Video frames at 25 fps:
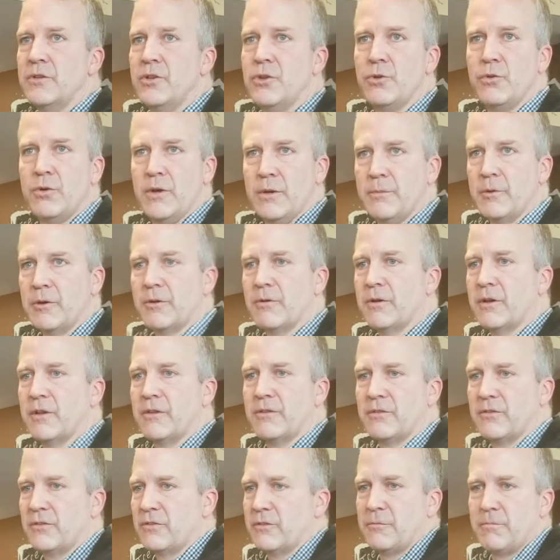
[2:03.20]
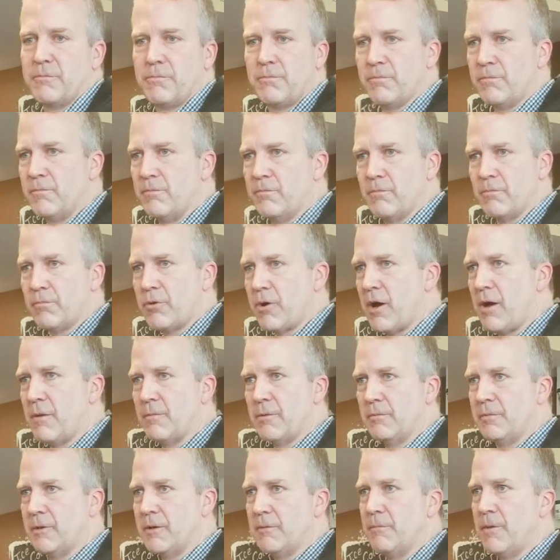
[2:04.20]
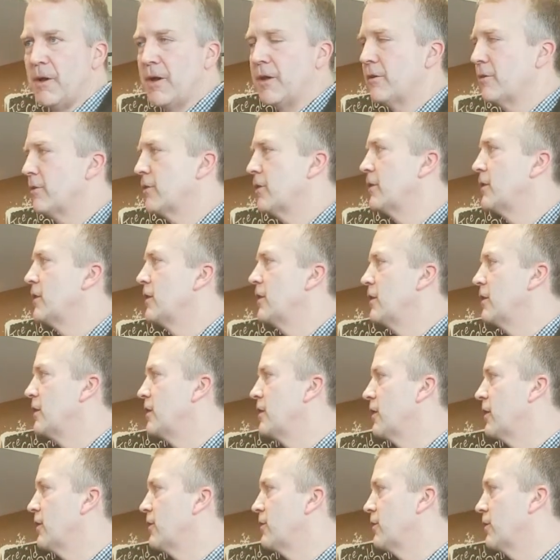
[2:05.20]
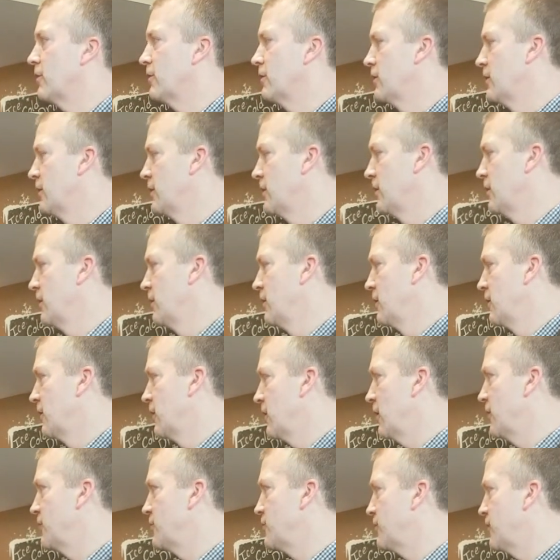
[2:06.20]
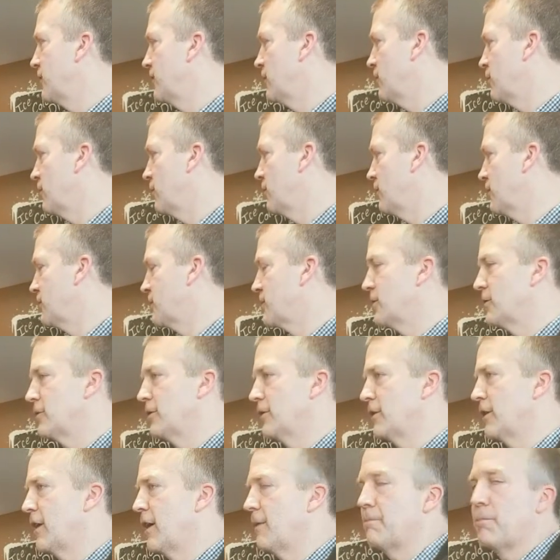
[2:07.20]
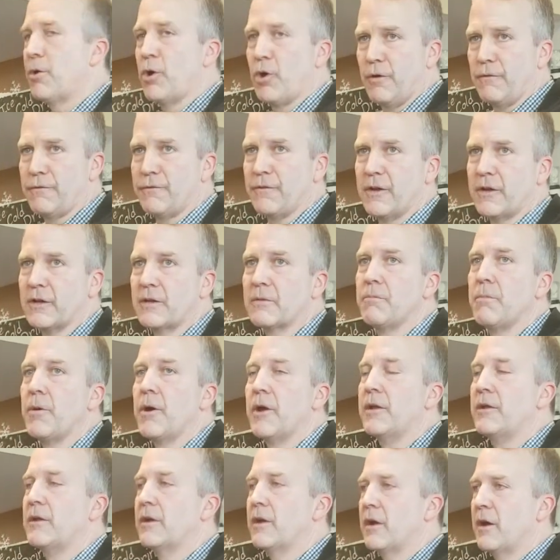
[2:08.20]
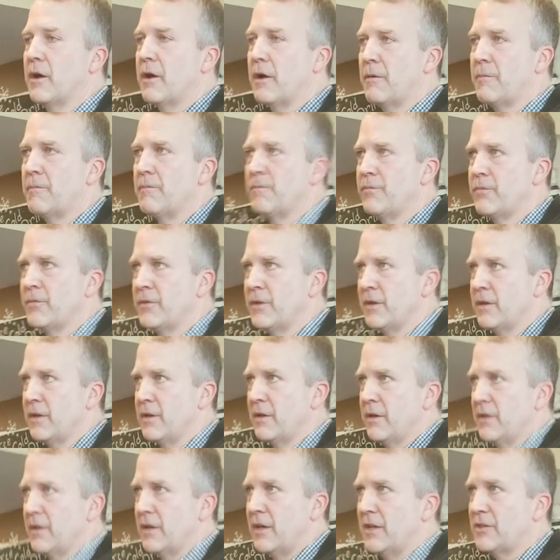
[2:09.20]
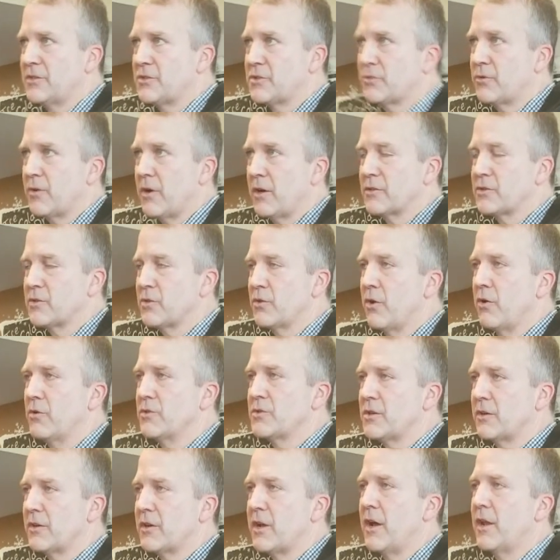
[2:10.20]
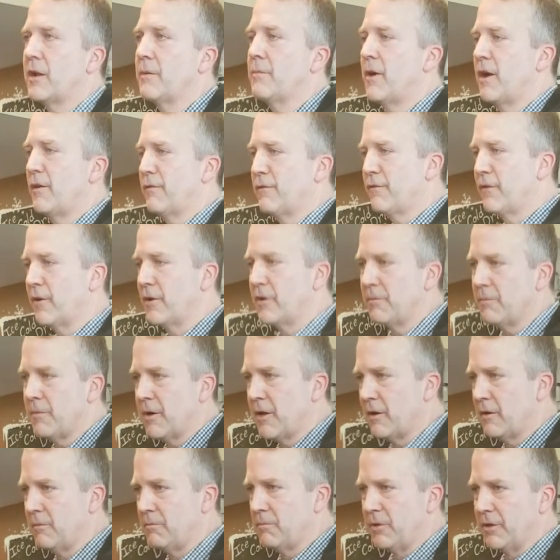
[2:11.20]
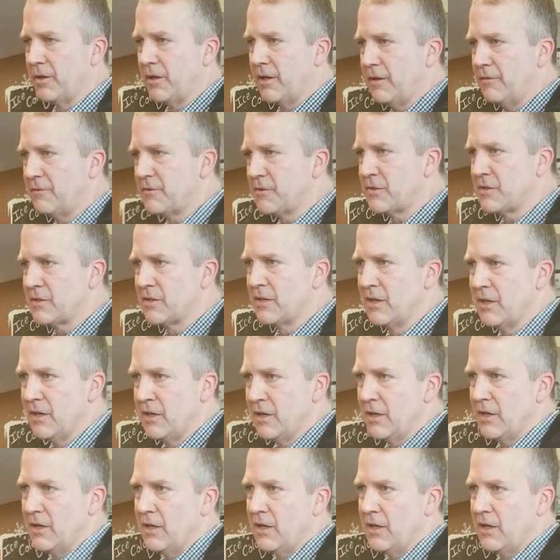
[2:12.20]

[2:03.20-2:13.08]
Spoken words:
new immigrants is probably better than any other country in the world. Certainly not perfect, but it's strong. So those are kind of my fundamental beliefs.